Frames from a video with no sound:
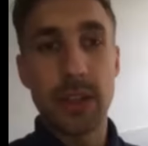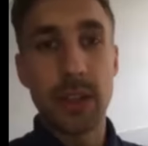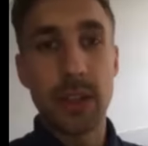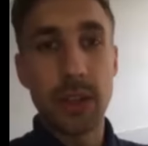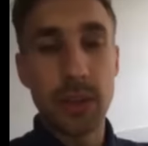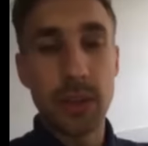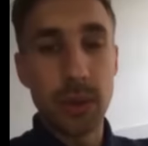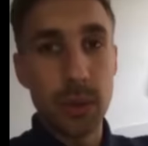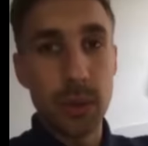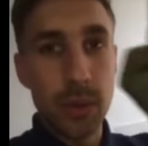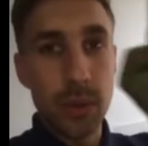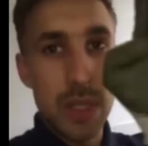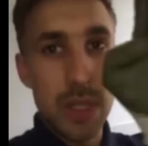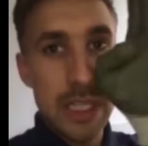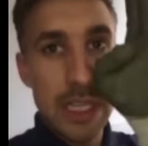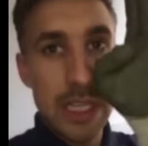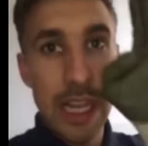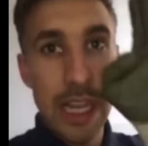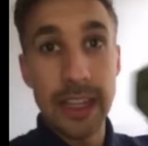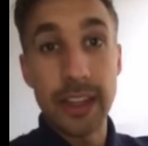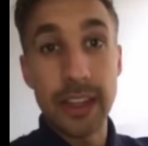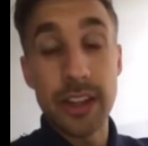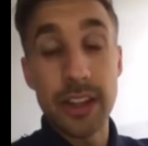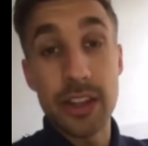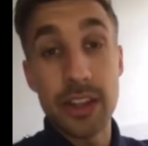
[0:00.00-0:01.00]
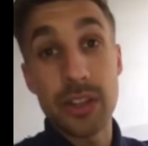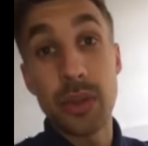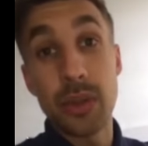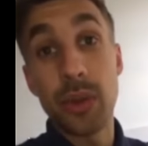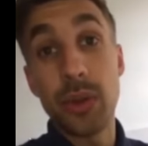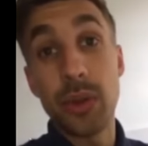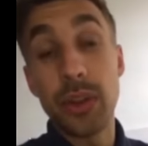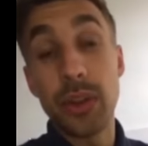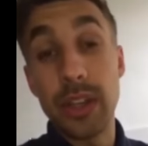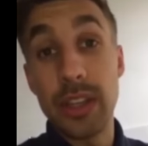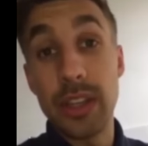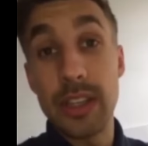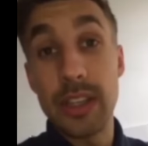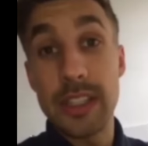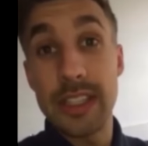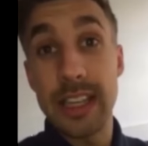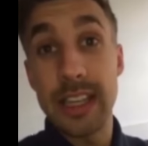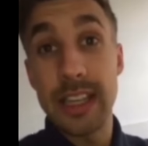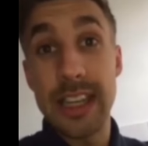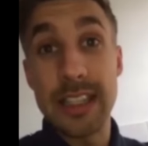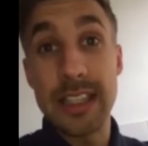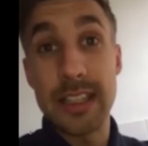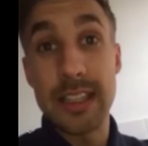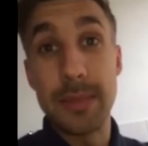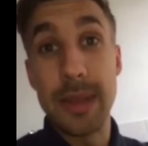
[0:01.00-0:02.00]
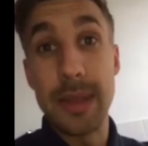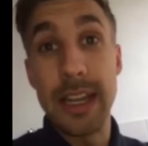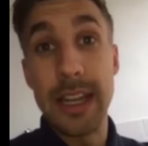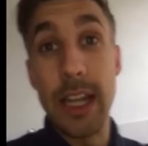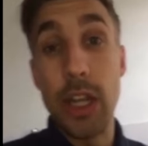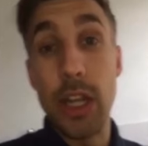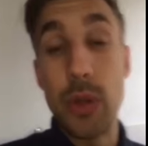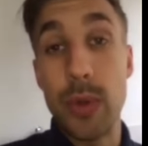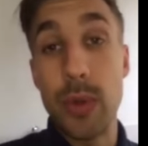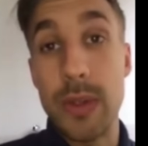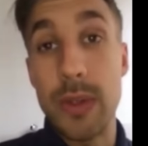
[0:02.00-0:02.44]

So I got a call saying that the toilet is a bit